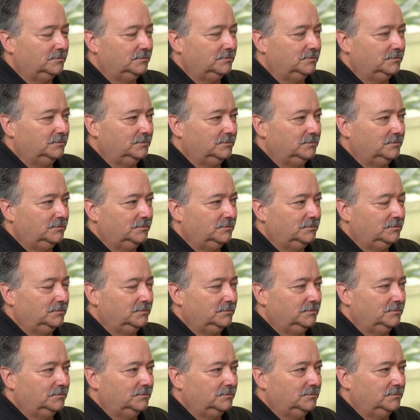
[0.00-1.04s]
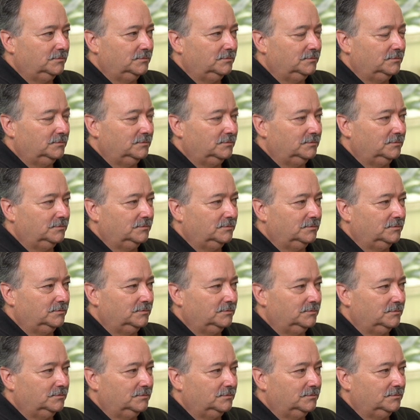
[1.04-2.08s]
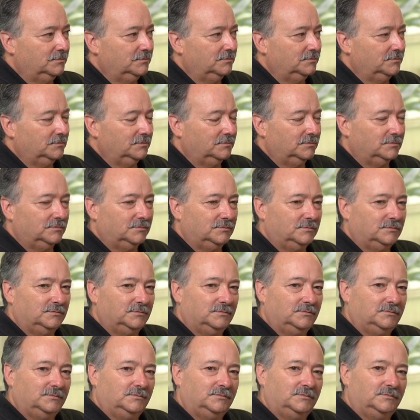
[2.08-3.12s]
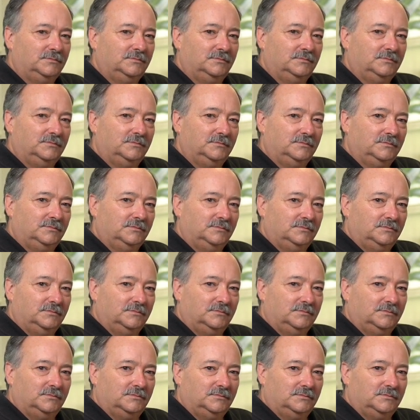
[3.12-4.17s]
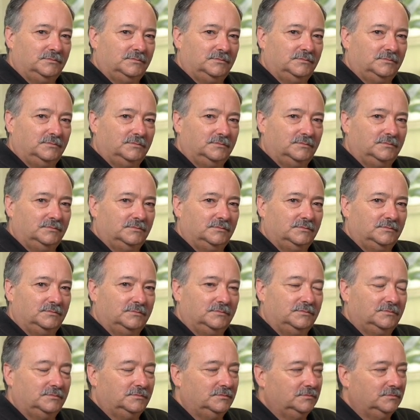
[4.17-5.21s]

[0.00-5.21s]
The person shown says nothing.